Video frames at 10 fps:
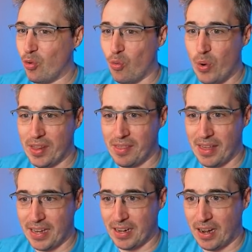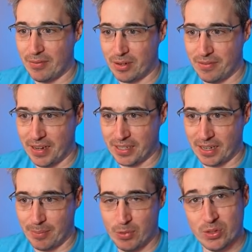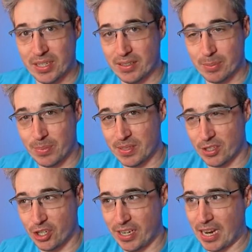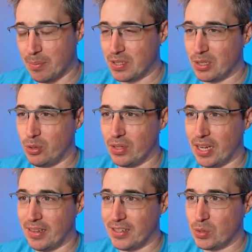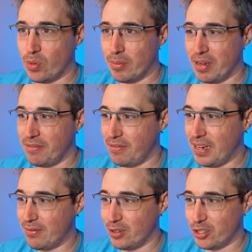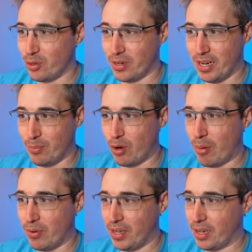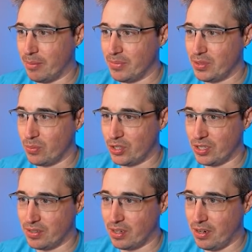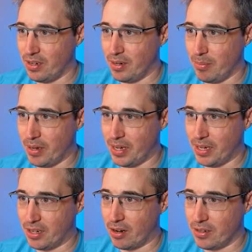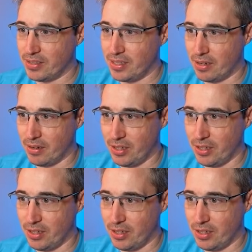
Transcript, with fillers: with that hover effect, I'm using some positioning absolute, and that's where my favorite shorthand property comes, which is on my cards here.